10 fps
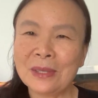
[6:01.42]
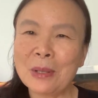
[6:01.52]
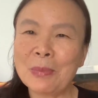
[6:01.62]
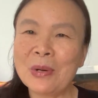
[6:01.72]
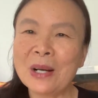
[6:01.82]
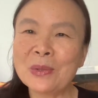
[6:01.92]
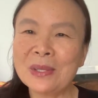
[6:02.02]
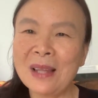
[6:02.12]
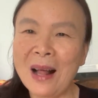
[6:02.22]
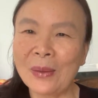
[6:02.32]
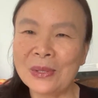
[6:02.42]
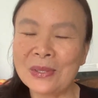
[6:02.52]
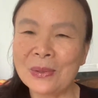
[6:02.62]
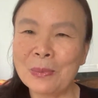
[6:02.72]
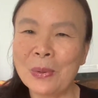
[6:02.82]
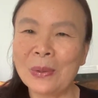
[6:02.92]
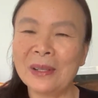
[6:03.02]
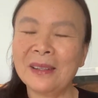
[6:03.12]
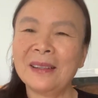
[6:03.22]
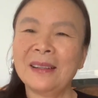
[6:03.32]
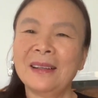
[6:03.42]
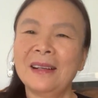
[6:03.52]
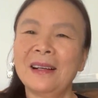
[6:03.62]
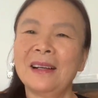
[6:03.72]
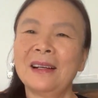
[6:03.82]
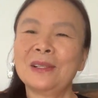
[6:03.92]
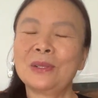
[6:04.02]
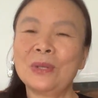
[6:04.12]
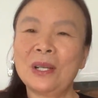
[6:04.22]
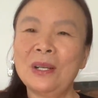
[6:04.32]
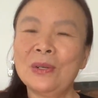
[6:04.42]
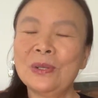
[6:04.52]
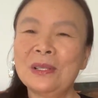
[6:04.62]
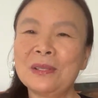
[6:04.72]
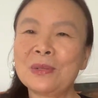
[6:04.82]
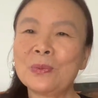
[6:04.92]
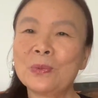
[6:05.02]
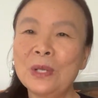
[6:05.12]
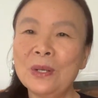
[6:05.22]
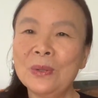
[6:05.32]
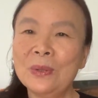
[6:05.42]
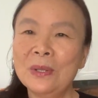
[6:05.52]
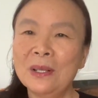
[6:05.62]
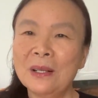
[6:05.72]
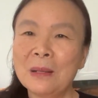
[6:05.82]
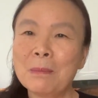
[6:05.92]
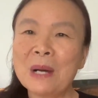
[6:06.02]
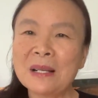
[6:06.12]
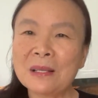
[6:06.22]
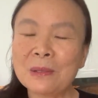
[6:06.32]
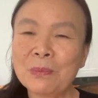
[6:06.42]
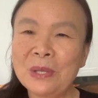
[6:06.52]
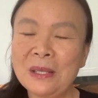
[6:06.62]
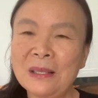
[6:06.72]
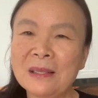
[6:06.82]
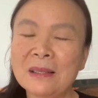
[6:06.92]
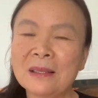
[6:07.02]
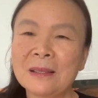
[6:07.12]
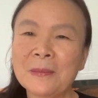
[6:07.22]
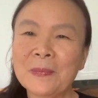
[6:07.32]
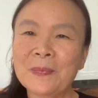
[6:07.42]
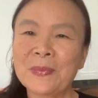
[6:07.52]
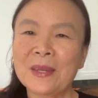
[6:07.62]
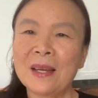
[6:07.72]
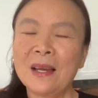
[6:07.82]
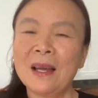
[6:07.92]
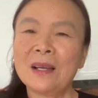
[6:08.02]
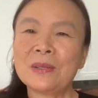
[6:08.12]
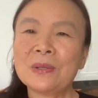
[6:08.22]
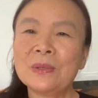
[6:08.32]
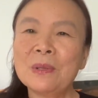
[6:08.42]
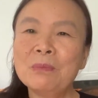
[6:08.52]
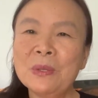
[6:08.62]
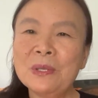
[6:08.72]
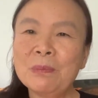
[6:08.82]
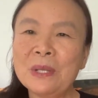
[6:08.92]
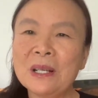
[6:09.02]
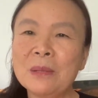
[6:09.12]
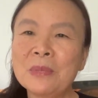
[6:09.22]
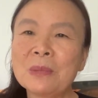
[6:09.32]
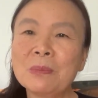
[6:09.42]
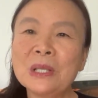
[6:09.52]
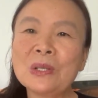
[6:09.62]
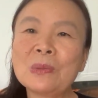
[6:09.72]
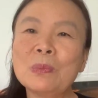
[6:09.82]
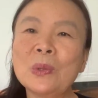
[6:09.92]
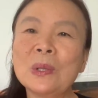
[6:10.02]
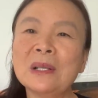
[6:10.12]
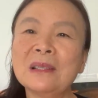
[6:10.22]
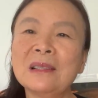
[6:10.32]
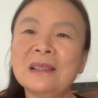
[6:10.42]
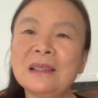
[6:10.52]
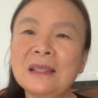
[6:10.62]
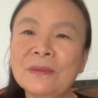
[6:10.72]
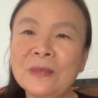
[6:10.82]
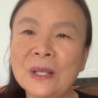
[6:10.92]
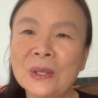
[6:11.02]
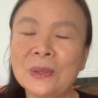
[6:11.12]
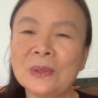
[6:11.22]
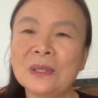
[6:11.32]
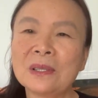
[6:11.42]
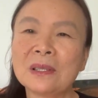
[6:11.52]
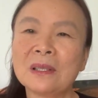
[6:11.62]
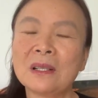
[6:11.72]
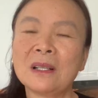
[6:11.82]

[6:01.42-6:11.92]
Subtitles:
a couple $100 or more to hear this real masterpiece. So the music becomes much more difficult.